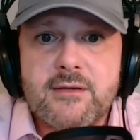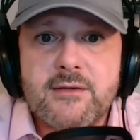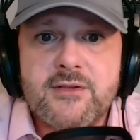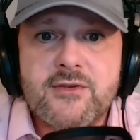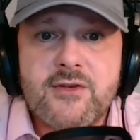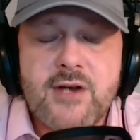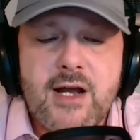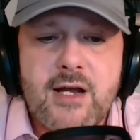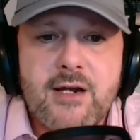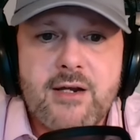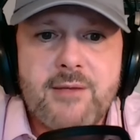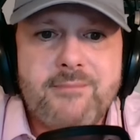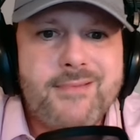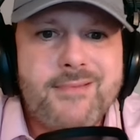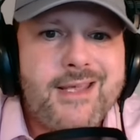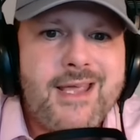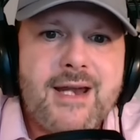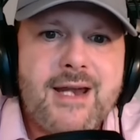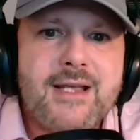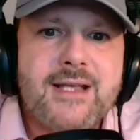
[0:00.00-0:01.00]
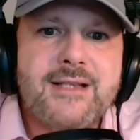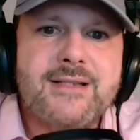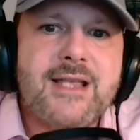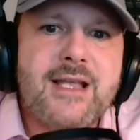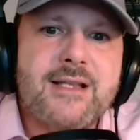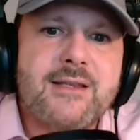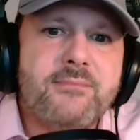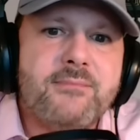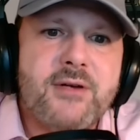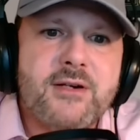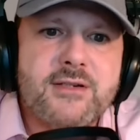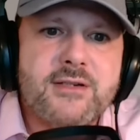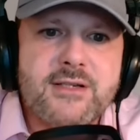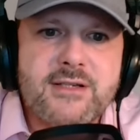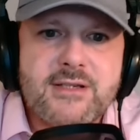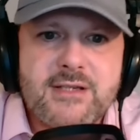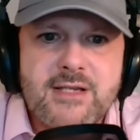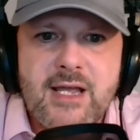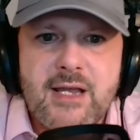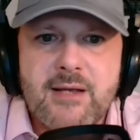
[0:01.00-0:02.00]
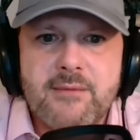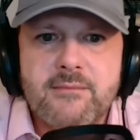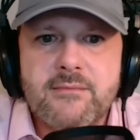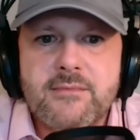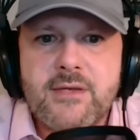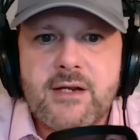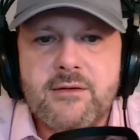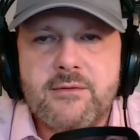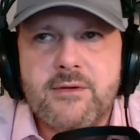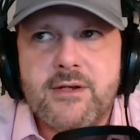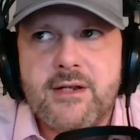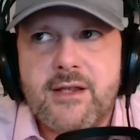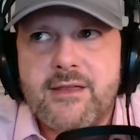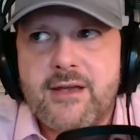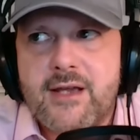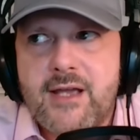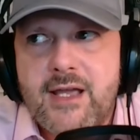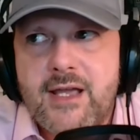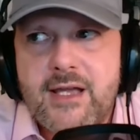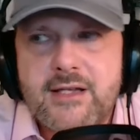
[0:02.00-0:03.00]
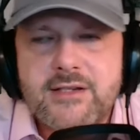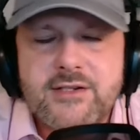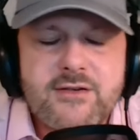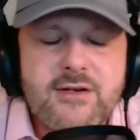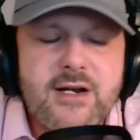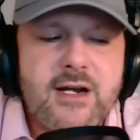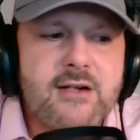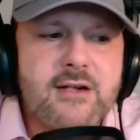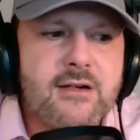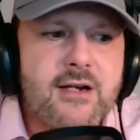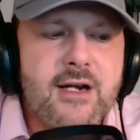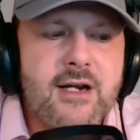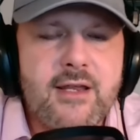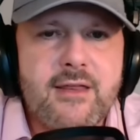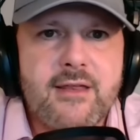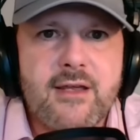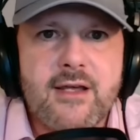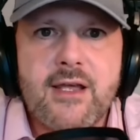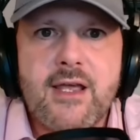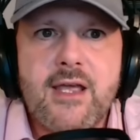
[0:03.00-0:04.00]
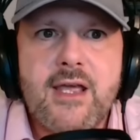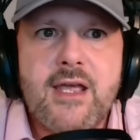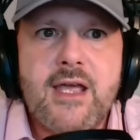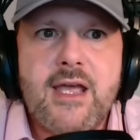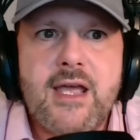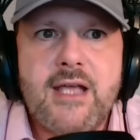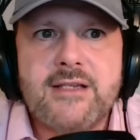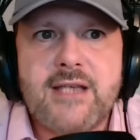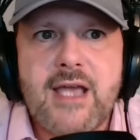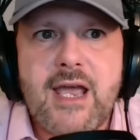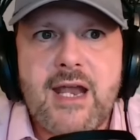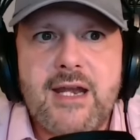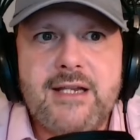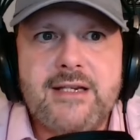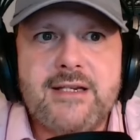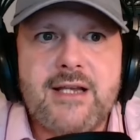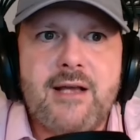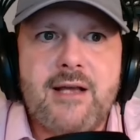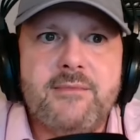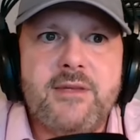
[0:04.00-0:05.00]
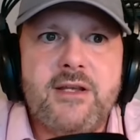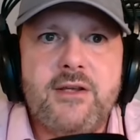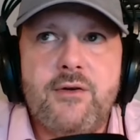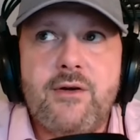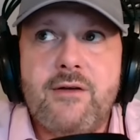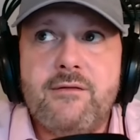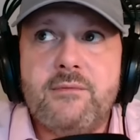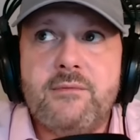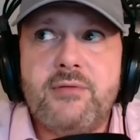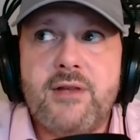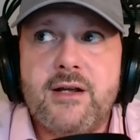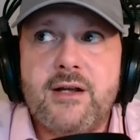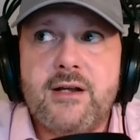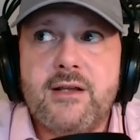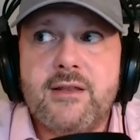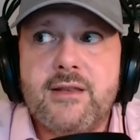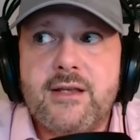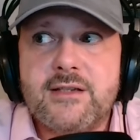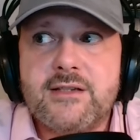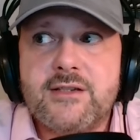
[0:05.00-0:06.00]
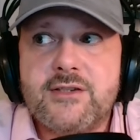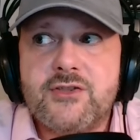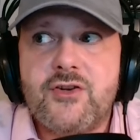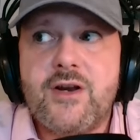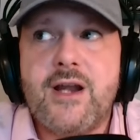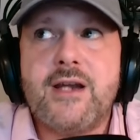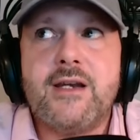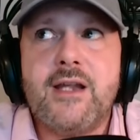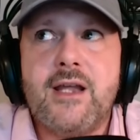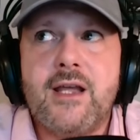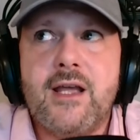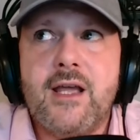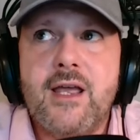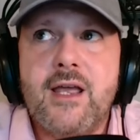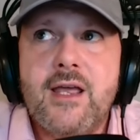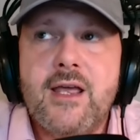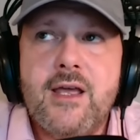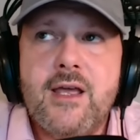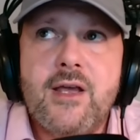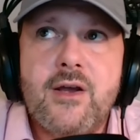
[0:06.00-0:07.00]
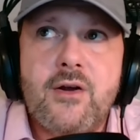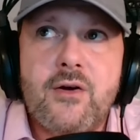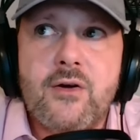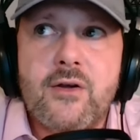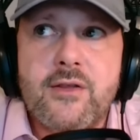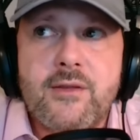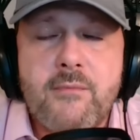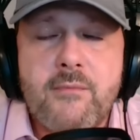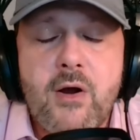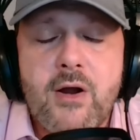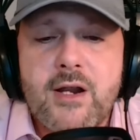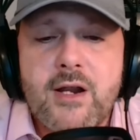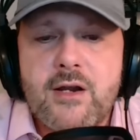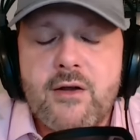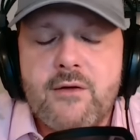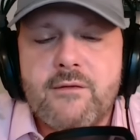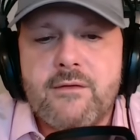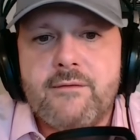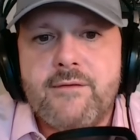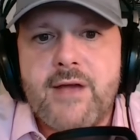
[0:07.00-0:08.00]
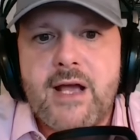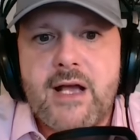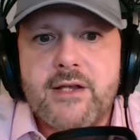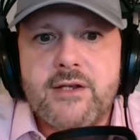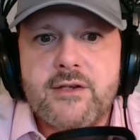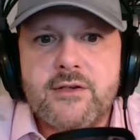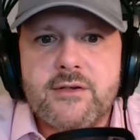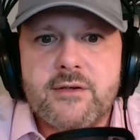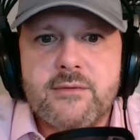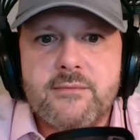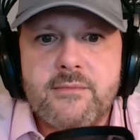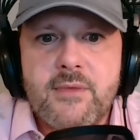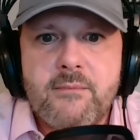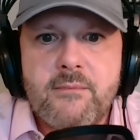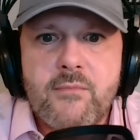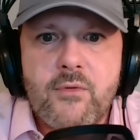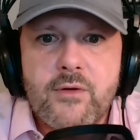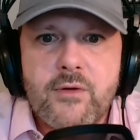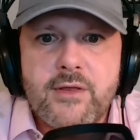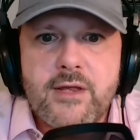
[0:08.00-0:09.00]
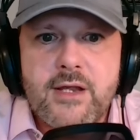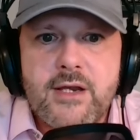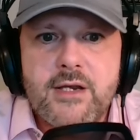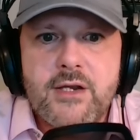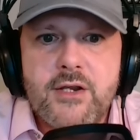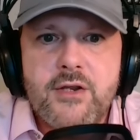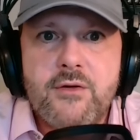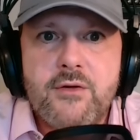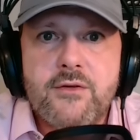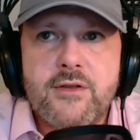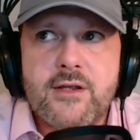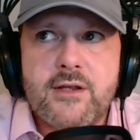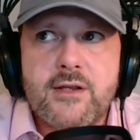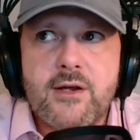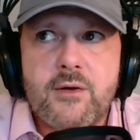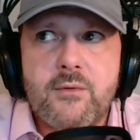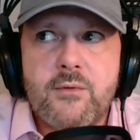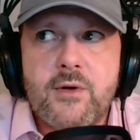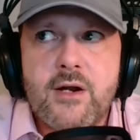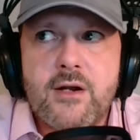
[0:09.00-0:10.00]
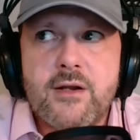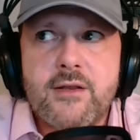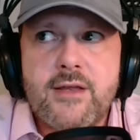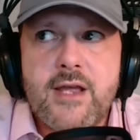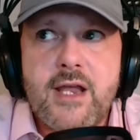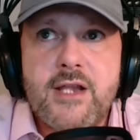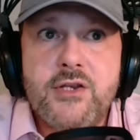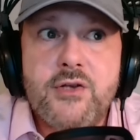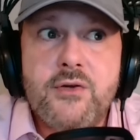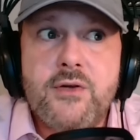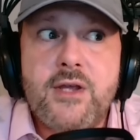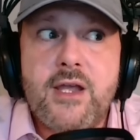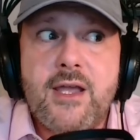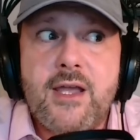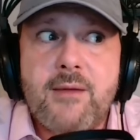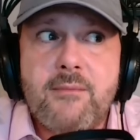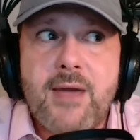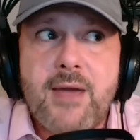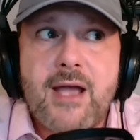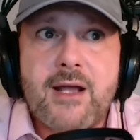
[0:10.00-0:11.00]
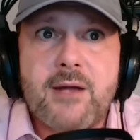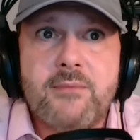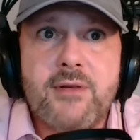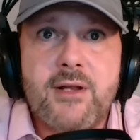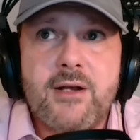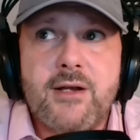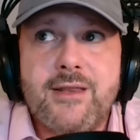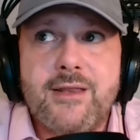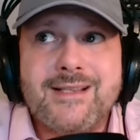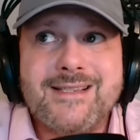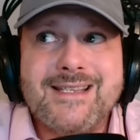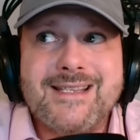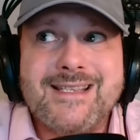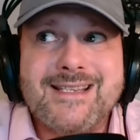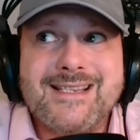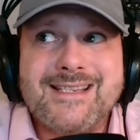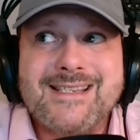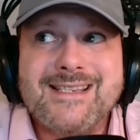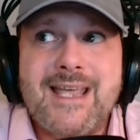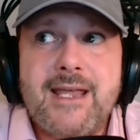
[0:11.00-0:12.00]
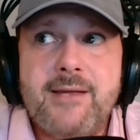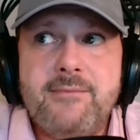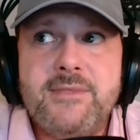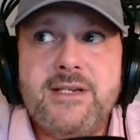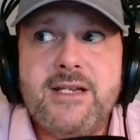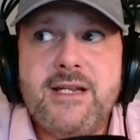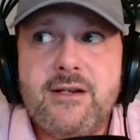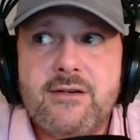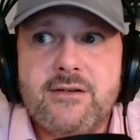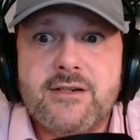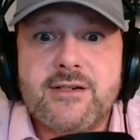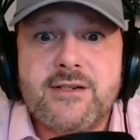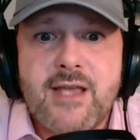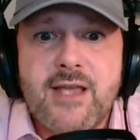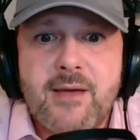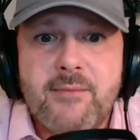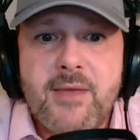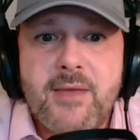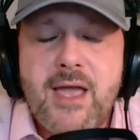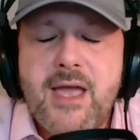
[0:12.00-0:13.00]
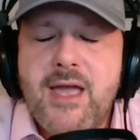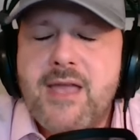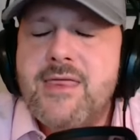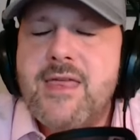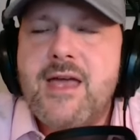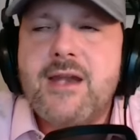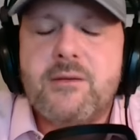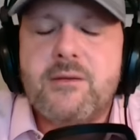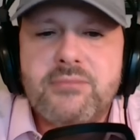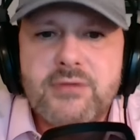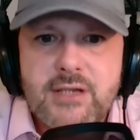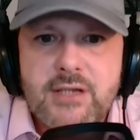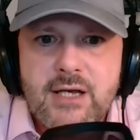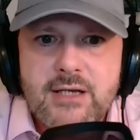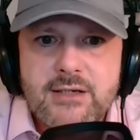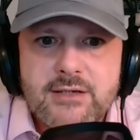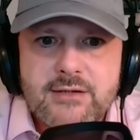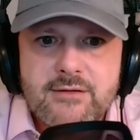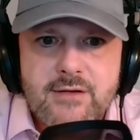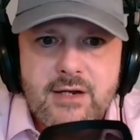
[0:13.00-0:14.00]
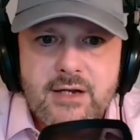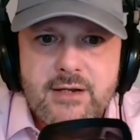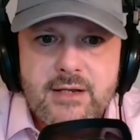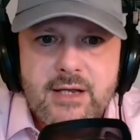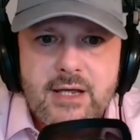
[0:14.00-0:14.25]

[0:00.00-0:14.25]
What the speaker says: Stroud. But again, it's not the person's name. I don't want you to think I hate Stroud or anything. It's anytime that you have a player that's trending or the market overvalues them more than you think they're worth, and you can get back a player that's in the same tier as them and then a plus, right?